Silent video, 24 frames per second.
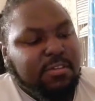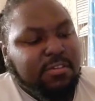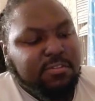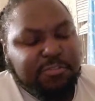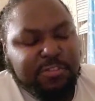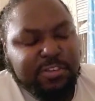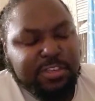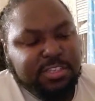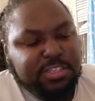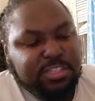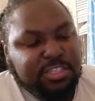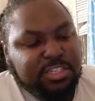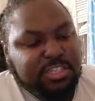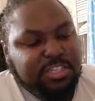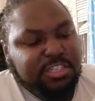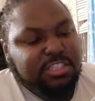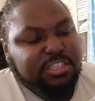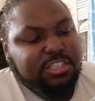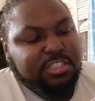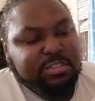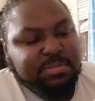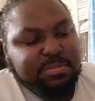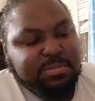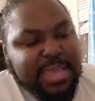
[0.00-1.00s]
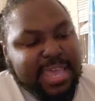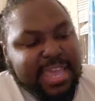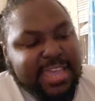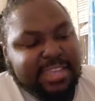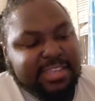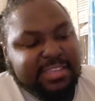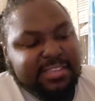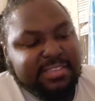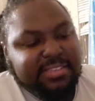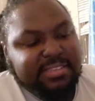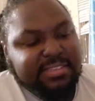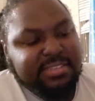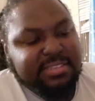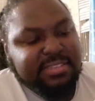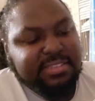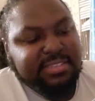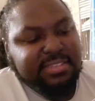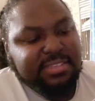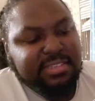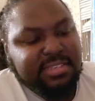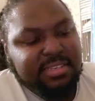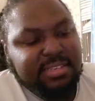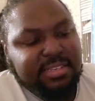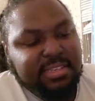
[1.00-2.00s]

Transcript: features, specs,